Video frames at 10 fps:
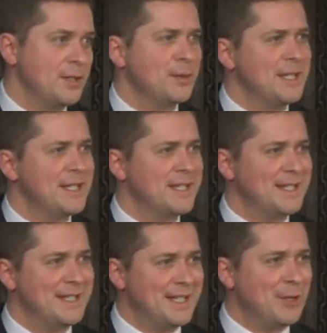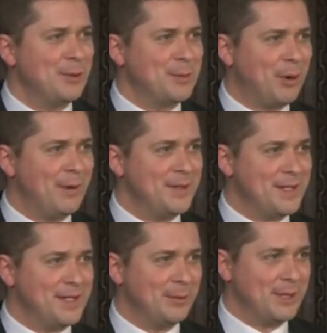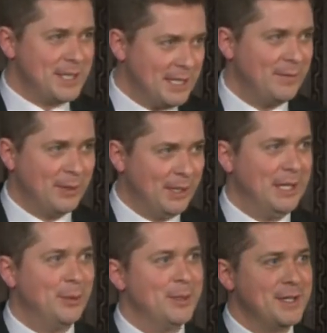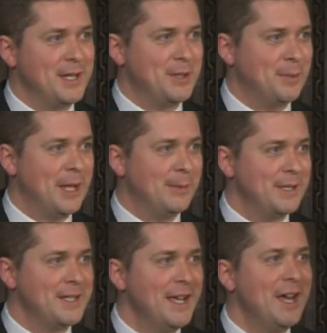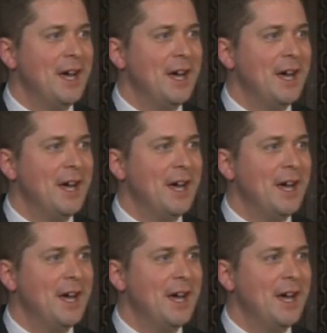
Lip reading: So to see those provinces that receive equalization payments,